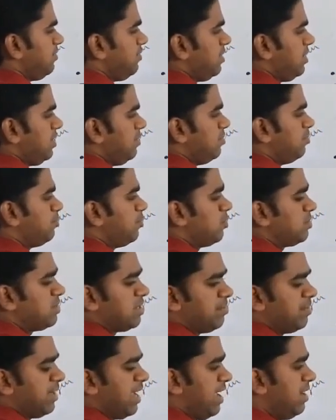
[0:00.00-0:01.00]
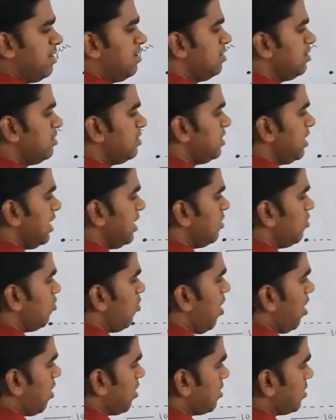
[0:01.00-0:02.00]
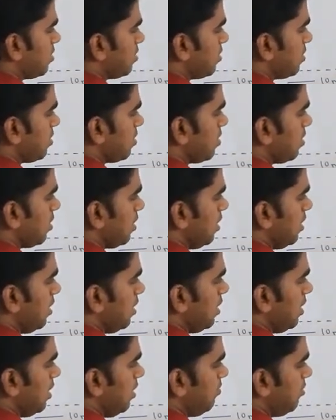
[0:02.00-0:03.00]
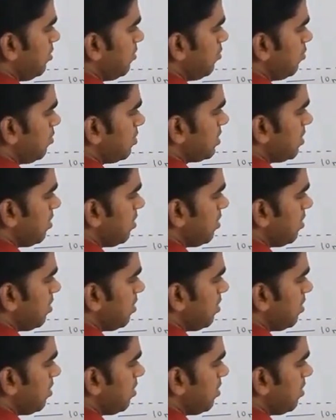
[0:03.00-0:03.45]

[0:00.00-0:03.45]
he put some energy and walk, till